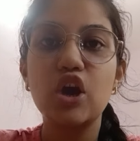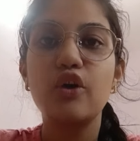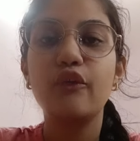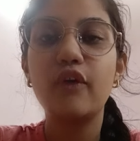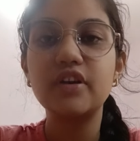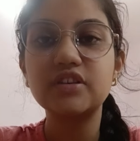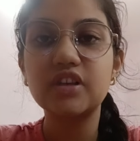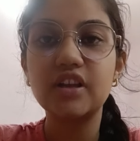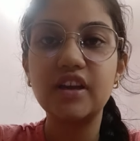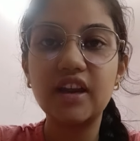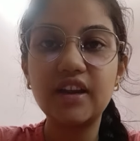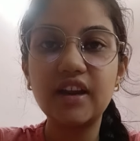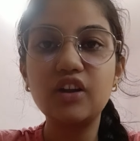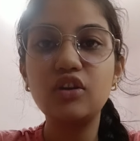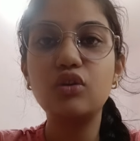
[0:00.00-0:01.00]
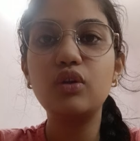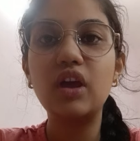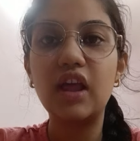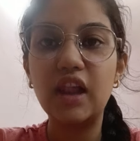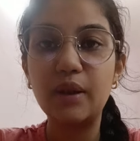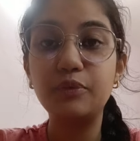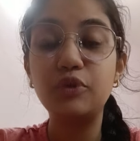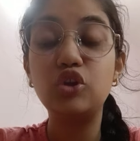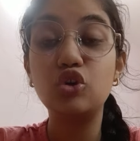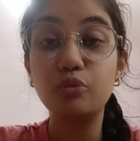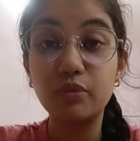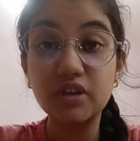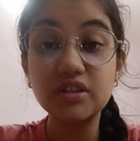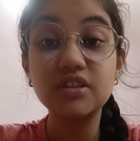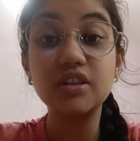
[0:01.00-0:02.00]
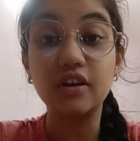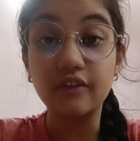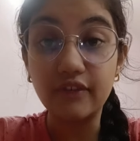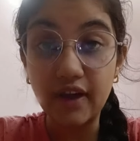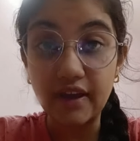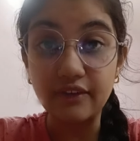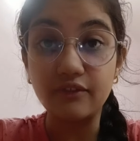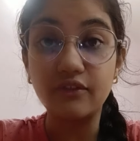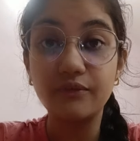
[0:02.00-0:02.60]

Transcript: was created to help humans survive.